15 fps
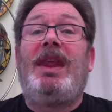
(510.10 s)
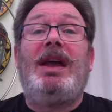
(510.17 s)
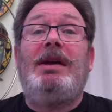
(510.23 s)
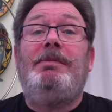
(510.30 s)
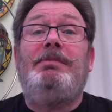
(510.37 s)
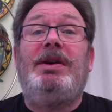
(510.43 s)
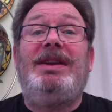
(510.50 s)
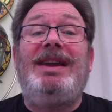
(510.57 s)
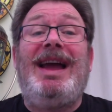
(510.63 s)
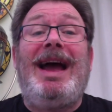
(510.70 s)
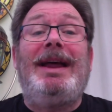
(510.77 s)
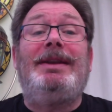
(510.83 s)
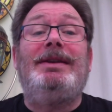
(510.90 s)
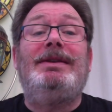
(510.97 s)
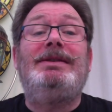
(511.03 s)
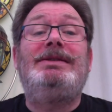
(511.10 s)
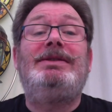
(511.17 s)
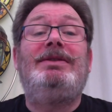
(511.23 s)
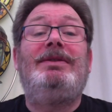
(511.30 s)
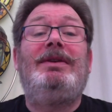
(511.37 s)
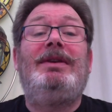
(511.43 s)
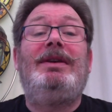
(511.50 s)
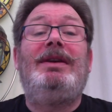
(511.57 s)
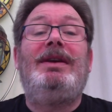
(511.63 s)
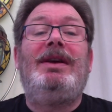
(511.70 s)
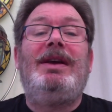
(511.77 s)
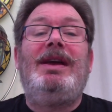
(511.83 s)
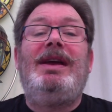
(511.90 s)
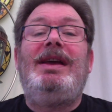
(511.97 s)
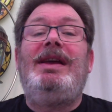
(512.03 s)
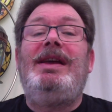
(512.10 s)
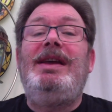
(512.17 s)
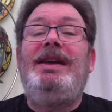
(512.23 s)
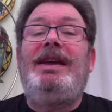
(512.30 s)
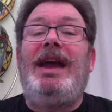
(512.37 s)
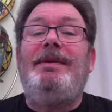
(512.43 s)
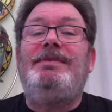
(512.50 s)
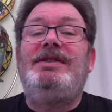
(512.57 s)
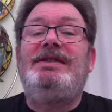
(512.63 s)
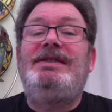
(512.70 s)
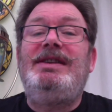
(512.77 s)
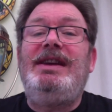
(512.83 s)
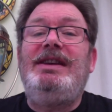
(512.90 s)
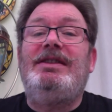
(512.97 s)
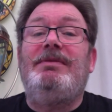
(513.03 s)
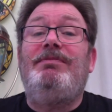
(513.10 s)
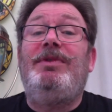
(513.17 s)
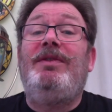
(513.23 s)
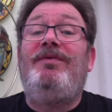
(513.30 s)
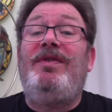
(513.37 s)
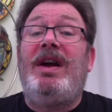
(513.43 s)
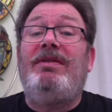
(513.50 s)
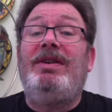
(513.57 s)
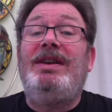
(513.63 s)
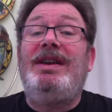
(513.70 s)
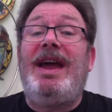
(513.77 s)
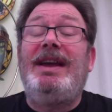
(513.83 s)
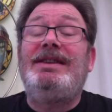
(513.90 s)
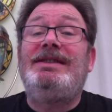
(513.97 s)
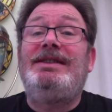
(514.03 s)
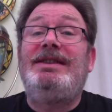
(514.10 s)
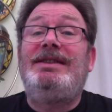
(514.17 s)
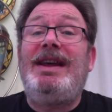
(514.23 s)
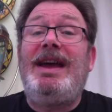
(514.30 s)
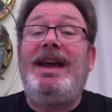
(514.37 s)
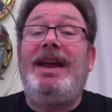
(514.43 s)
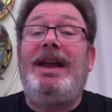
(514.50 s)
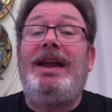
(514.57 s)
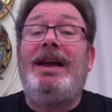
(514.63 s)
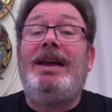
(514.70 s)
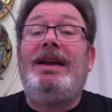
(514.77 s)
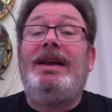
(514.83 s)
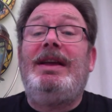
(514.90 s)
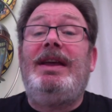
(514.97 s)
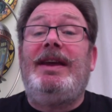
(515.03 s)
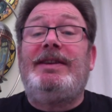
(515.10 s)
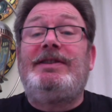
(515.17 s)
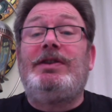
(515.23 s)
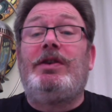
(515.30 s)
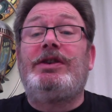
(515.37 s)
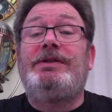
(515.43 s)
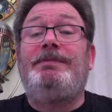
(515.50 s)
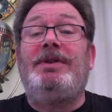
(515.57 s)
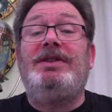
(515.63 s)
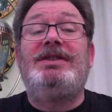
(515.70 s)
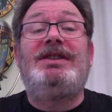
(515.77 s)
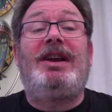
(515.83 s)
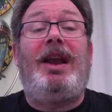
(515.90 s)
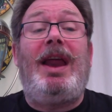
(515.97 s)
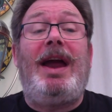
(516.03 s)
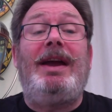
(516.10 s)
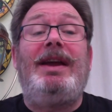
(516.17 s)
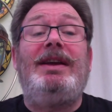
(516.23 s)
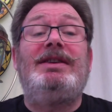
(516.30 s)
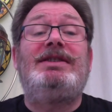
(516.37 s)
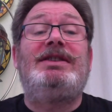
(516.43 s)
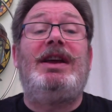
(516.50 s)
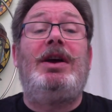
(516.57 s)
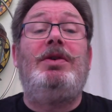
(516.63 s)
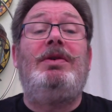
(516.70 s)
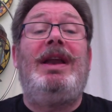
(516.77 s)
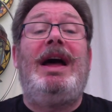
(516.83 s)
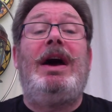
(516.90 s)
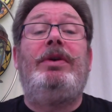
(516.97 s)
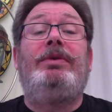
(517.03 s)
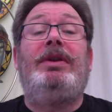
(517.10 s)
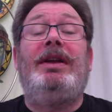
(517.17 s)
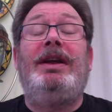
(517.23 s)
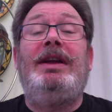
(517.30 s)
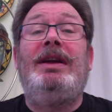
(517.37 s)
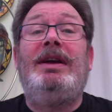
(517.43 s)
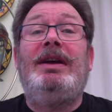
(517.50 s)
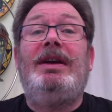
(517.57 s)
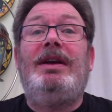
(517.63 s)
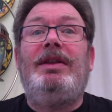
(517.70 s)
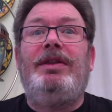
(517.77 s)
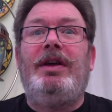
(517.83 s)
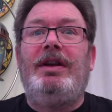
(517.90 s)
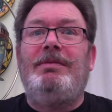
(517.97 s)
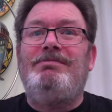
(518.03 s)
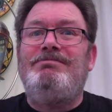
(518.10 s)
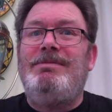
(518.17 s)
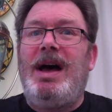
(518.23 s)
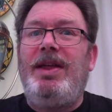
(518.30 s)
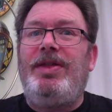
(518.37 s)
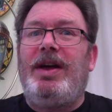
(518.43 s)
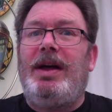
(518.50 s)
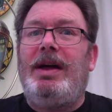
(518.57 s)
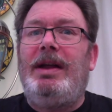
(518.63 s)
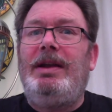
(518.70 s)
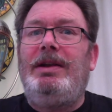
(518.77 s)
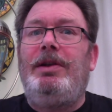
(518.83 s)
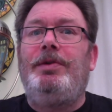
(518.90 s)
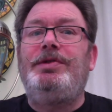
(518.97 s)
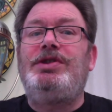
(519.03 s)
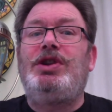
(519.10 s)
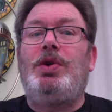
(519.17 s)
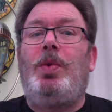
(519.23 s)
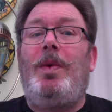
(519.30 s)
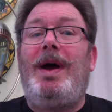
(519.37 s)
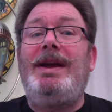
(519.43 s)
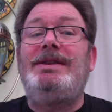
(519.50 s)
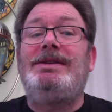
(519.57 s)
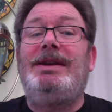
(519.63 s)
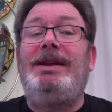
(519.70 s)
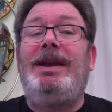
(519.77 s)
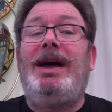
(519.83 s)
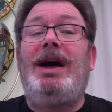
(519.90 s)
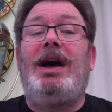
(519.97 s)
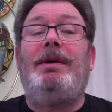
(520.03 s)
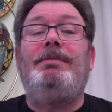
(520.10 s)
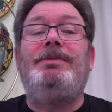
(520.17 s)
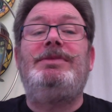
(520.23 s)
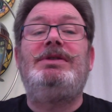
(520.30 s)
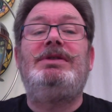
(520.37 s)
But he hadn't. He came to see them the very next day, his saucepans clanging so loudly that Mother looked quite alarmed.